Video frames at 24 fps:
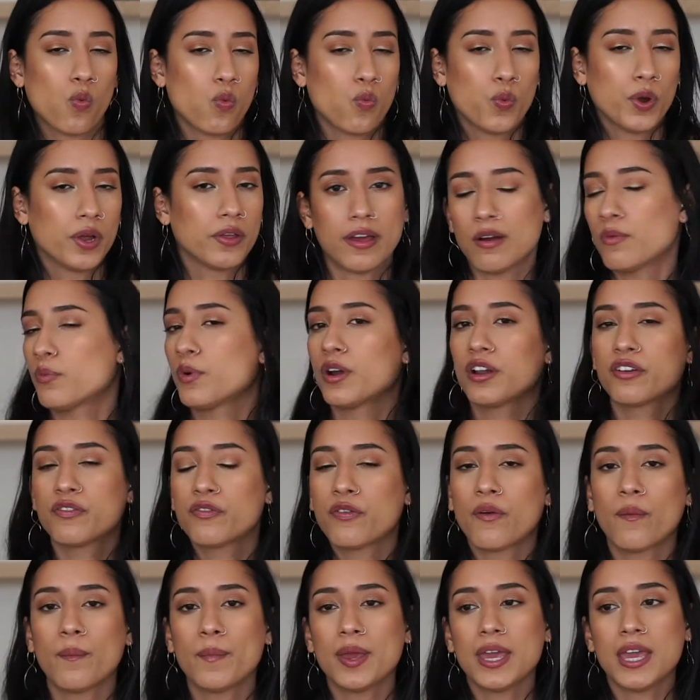Will that work
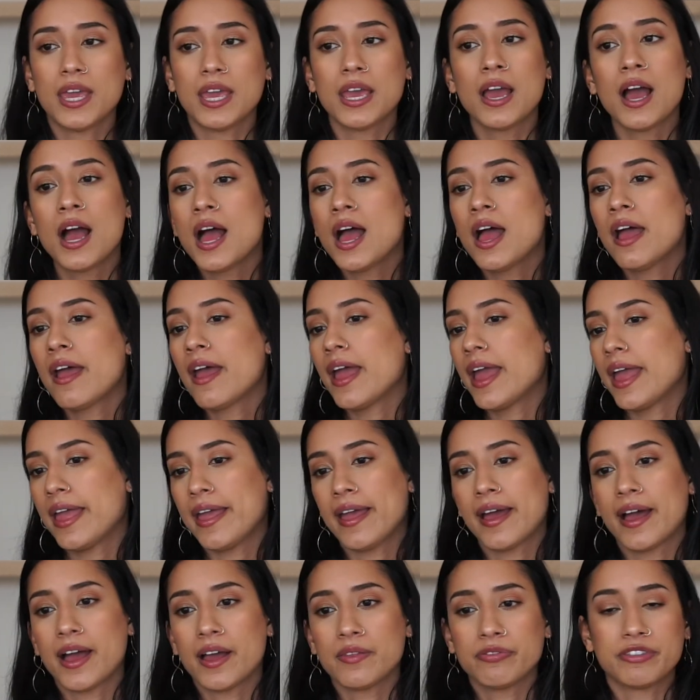for me?
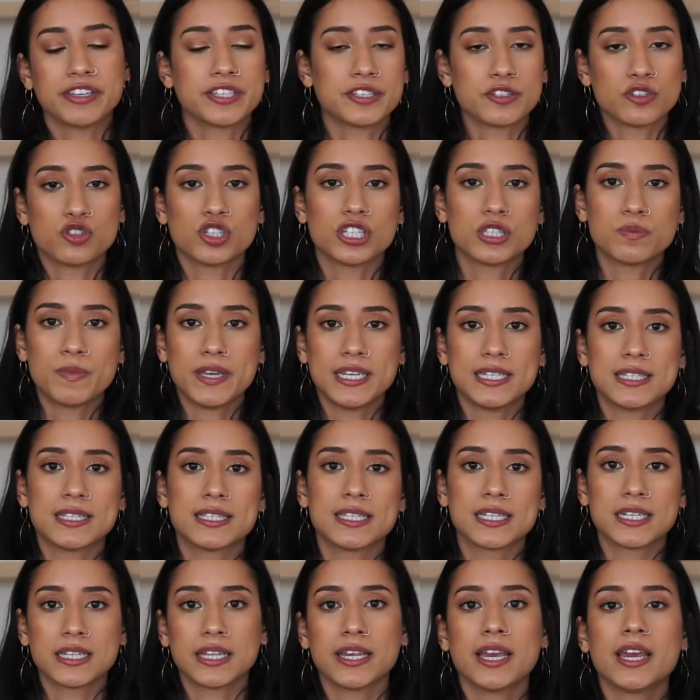And this is just
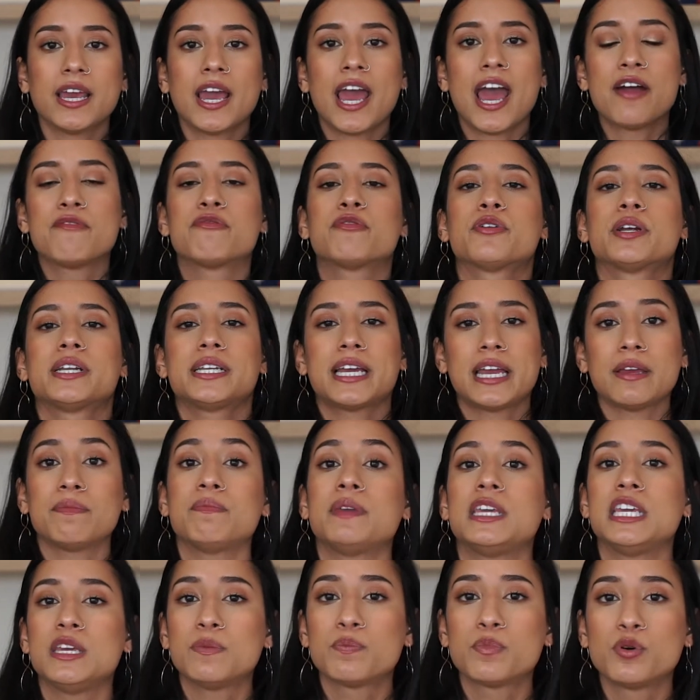basically everyday
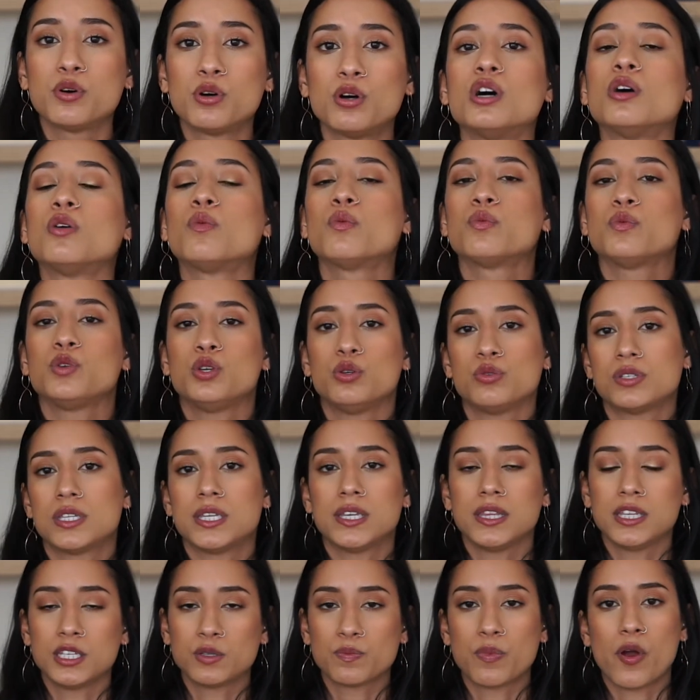people
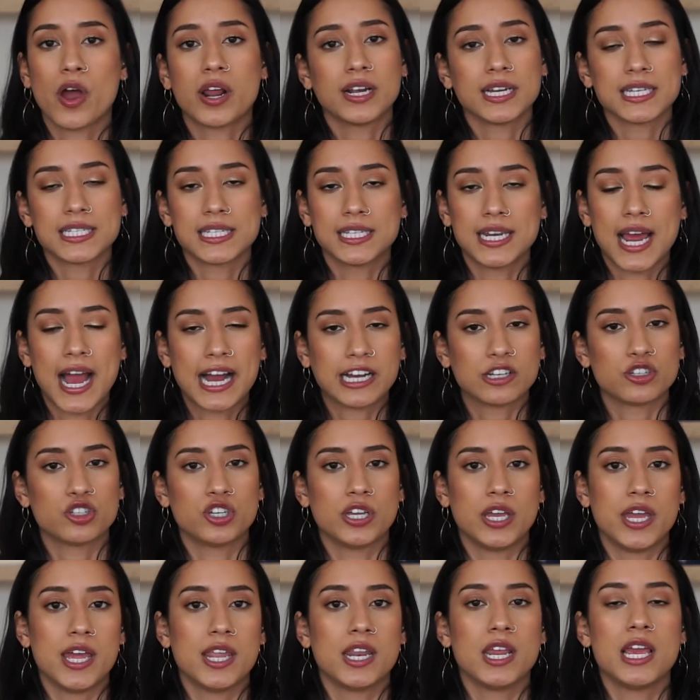using these products in
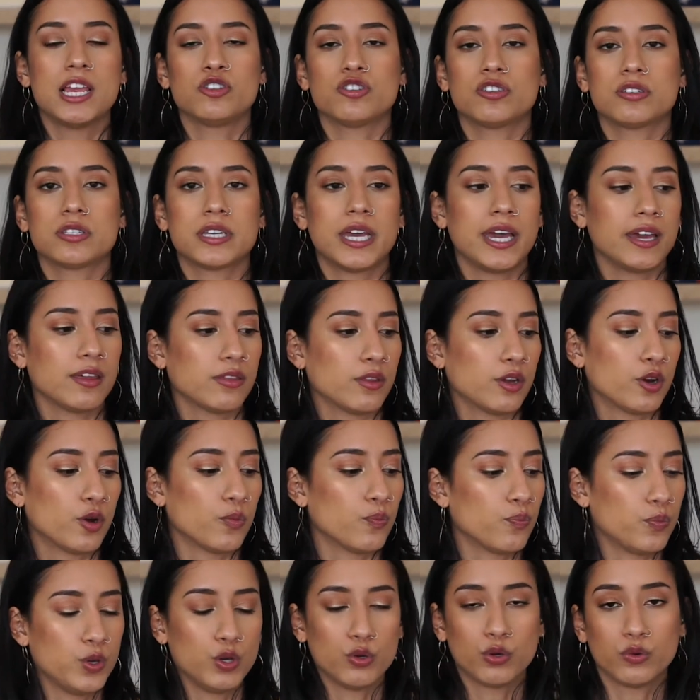action and just like
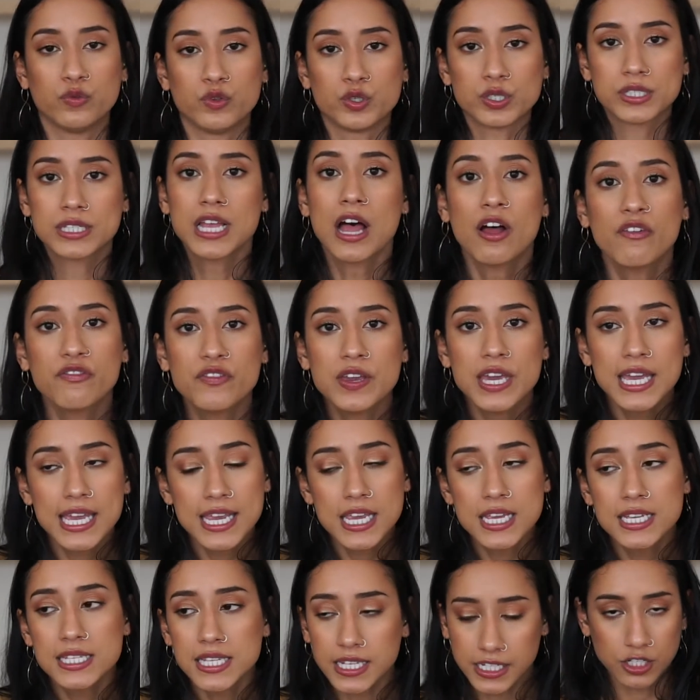their beautiful
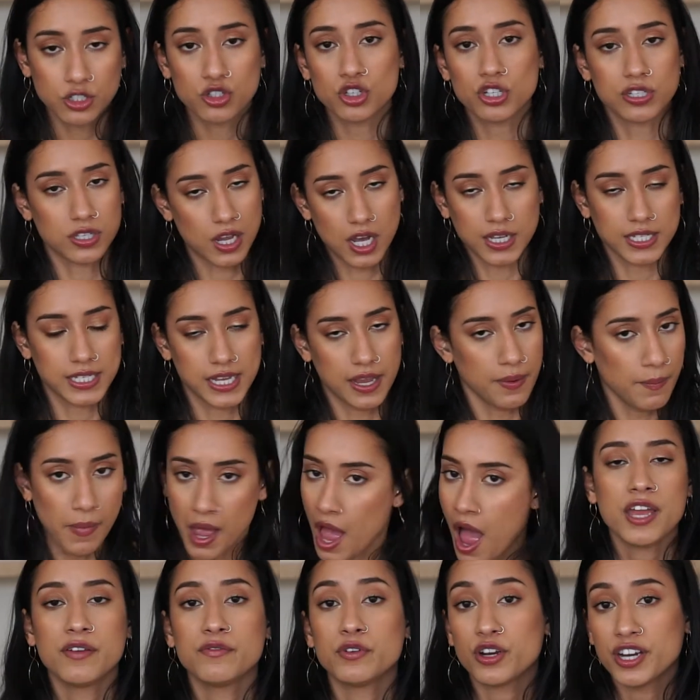selfies, and it's just awesome.
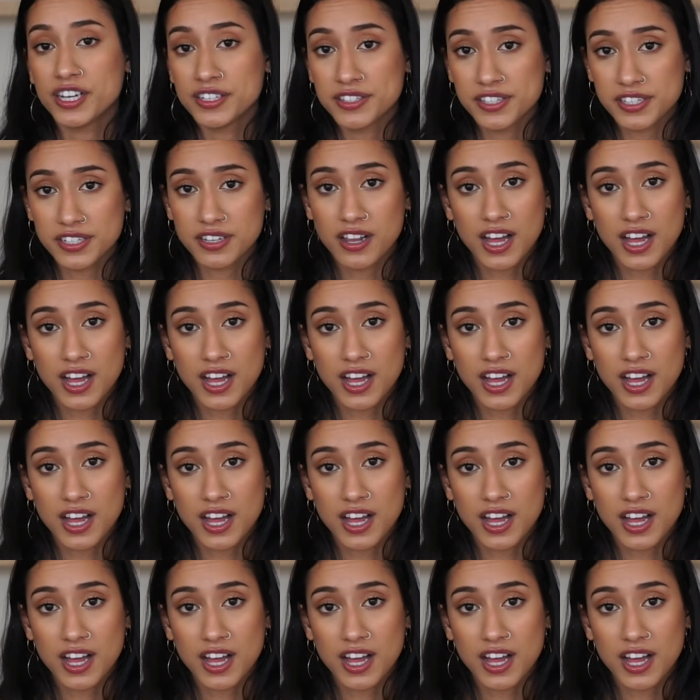If you're into